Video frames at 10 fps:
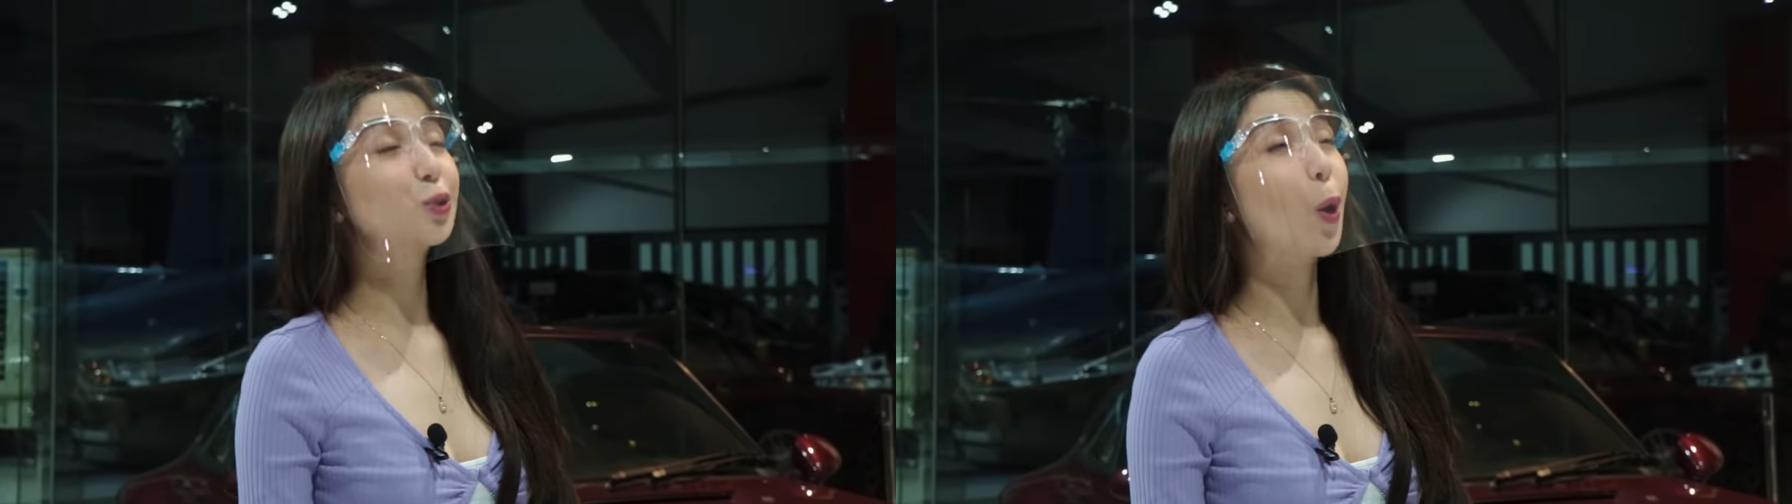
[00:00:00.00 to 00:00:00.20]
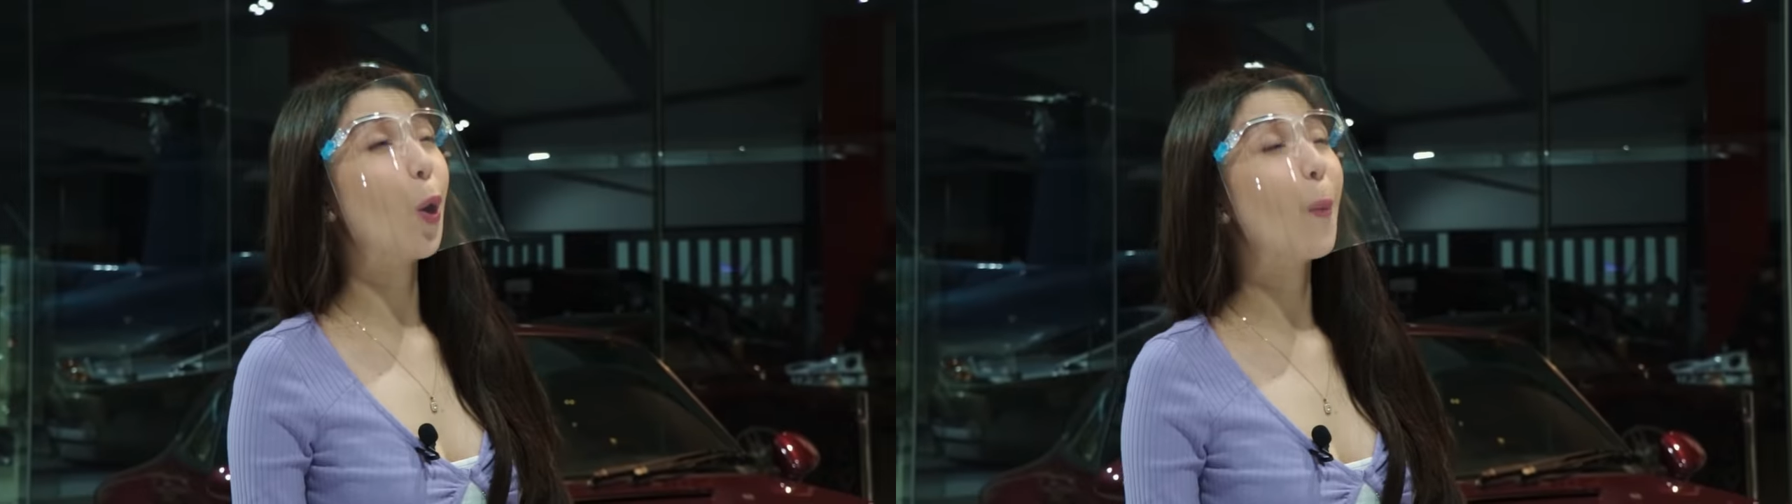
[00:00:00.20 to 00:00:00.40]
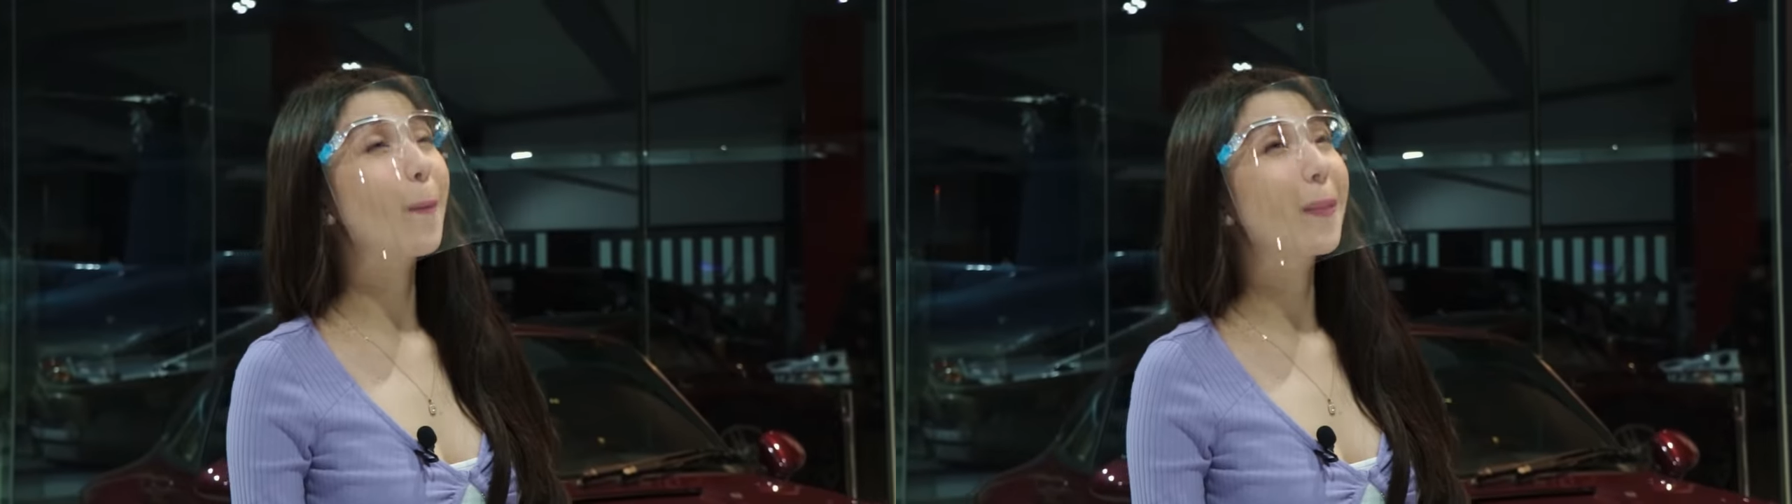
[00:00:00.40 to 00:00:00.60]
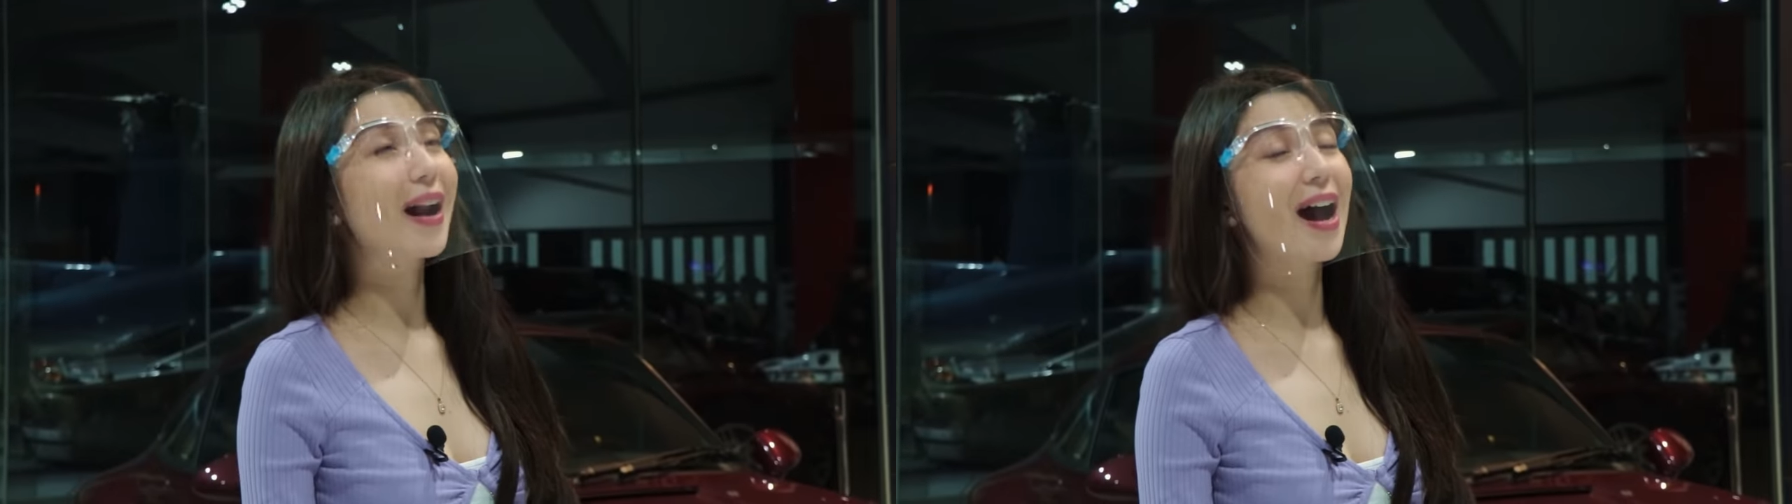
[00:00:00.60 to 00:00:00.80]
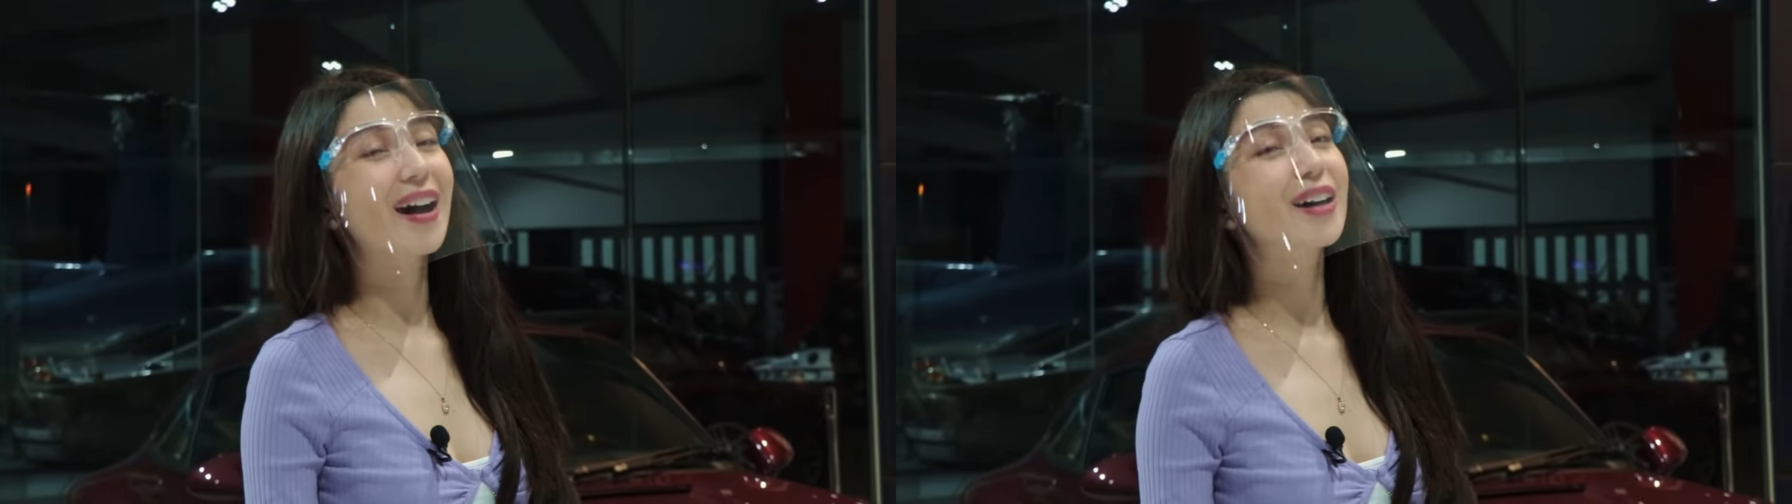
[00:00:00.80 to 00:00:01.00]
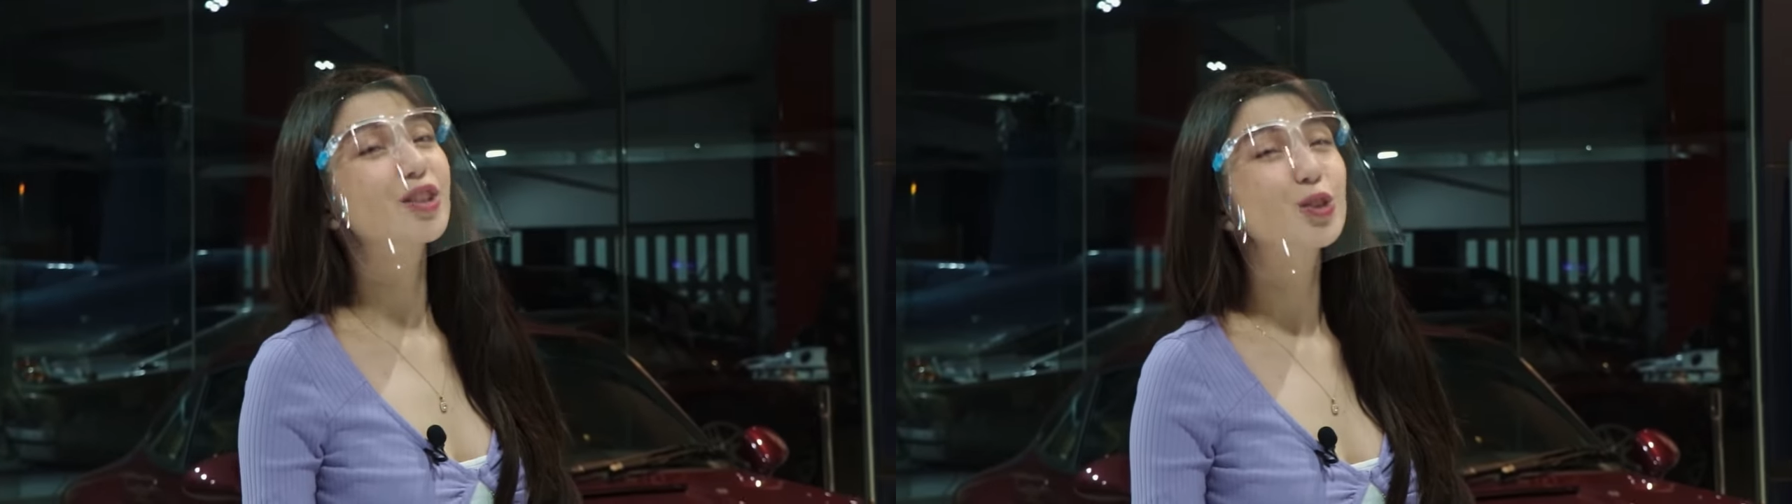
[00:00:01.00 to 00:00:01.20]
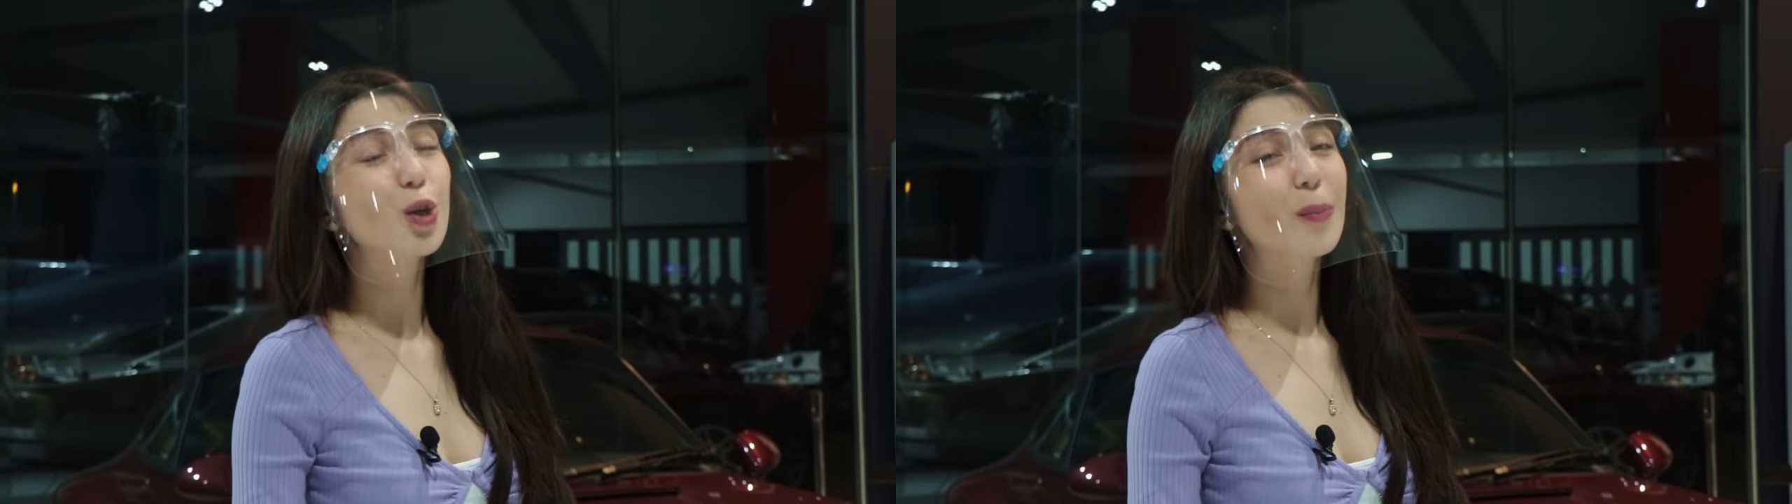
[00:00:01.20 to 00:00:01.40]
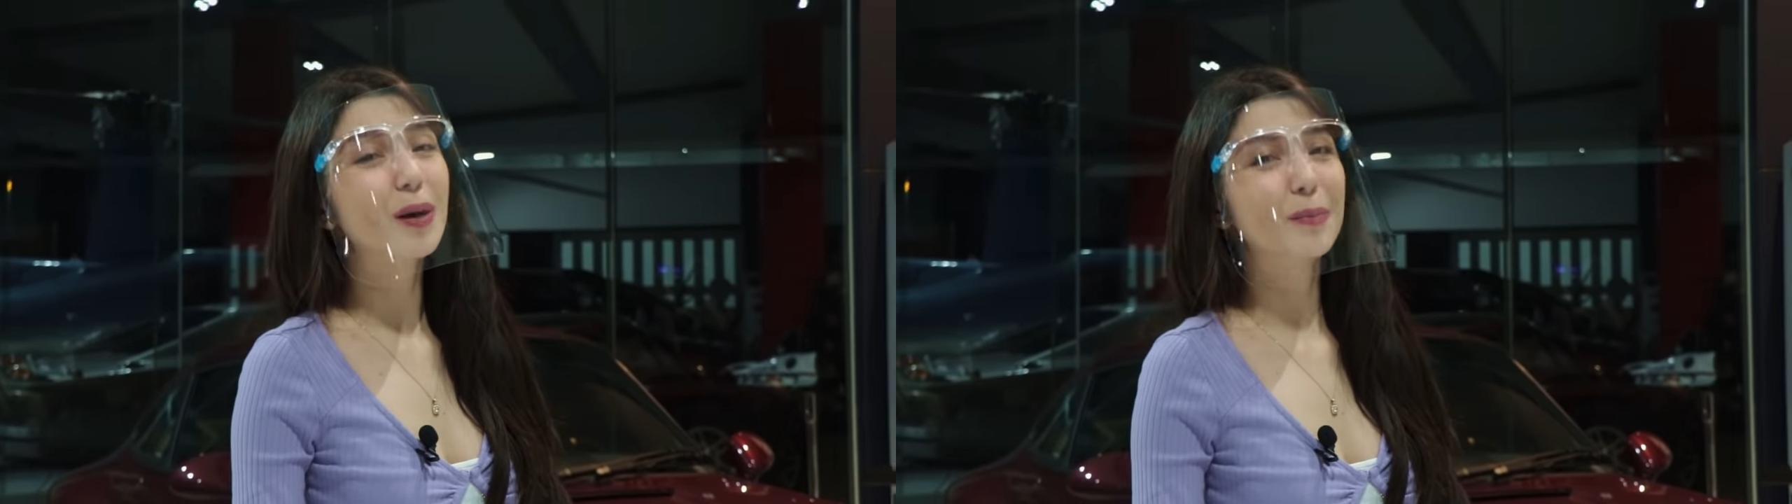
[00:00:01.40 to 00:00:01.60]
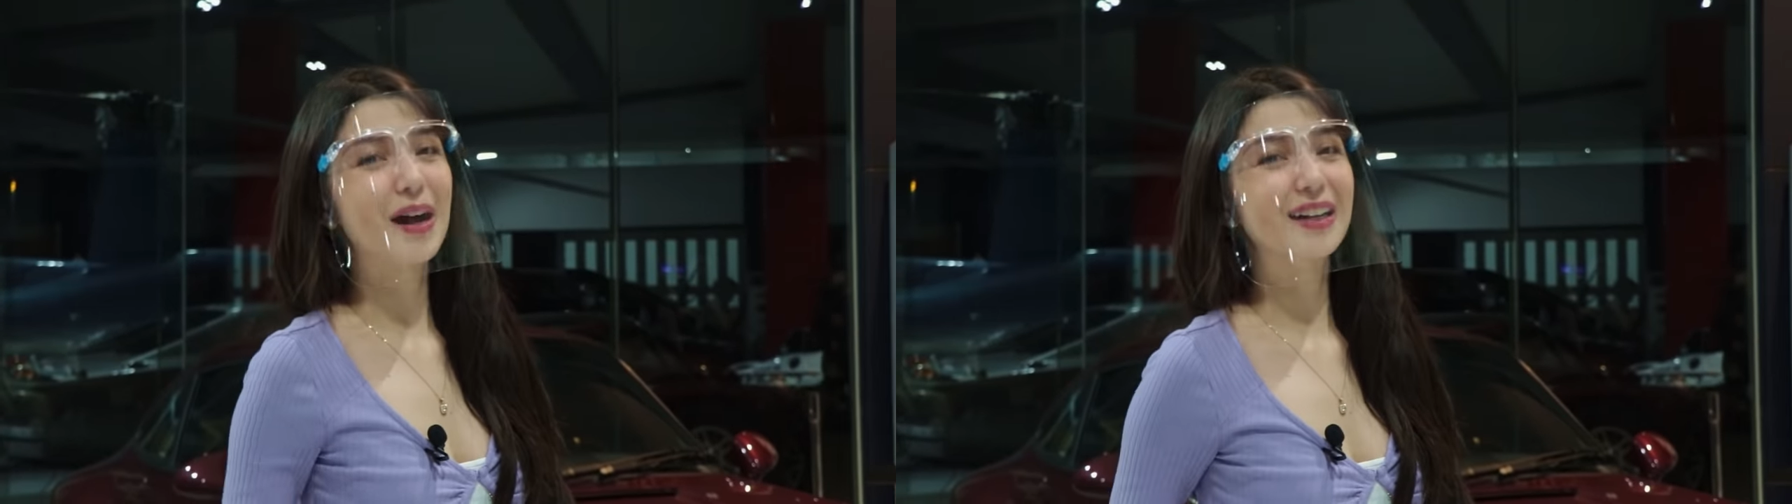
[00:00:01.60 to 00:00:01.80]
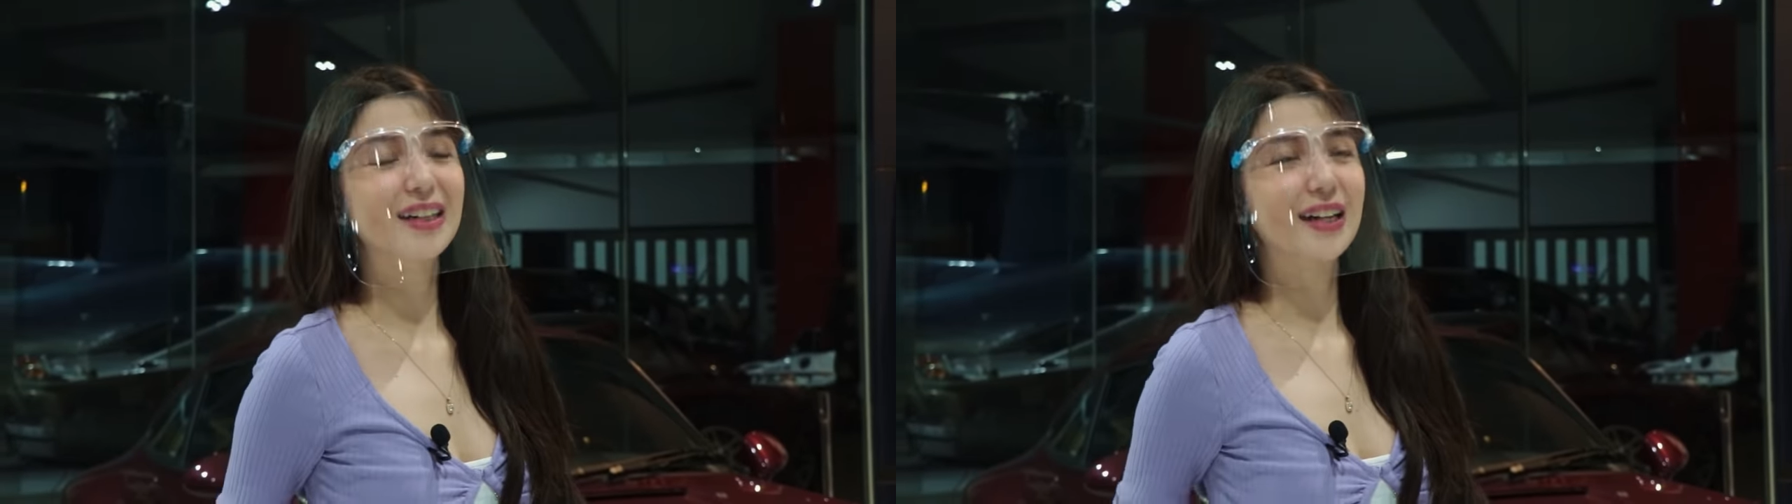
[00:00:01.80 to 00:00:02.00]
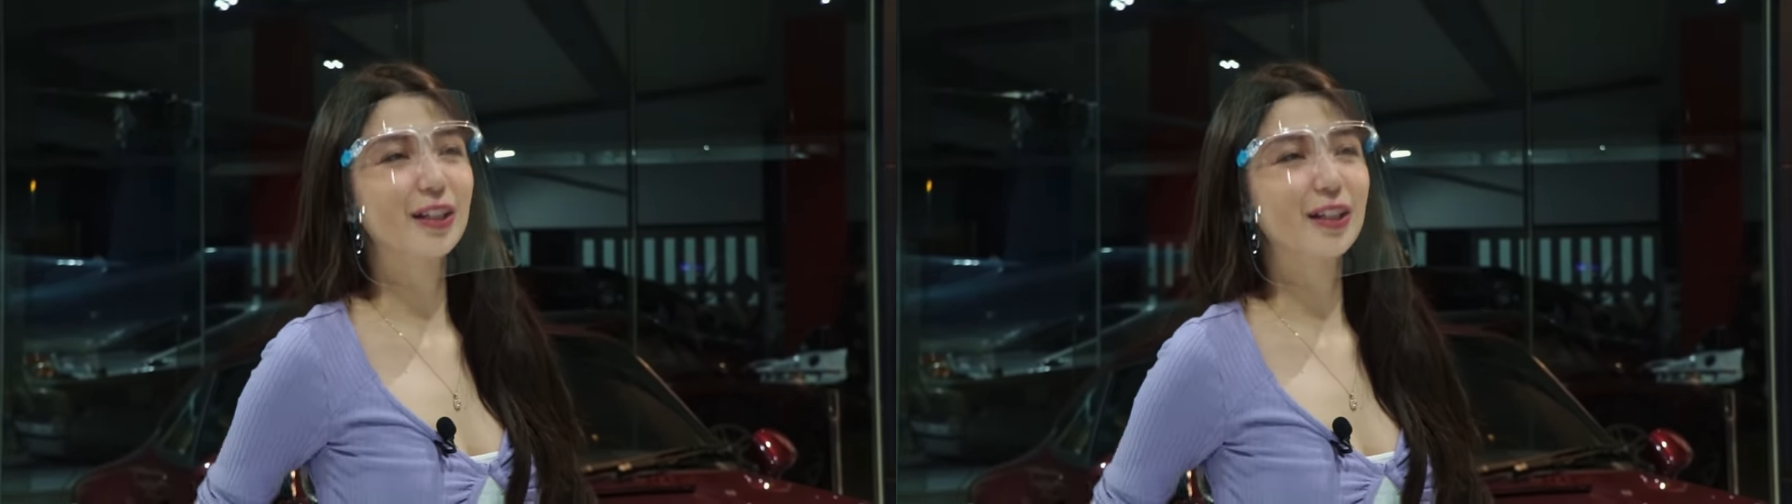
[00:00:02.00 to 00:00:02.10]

Sobrang, sobrang mahal na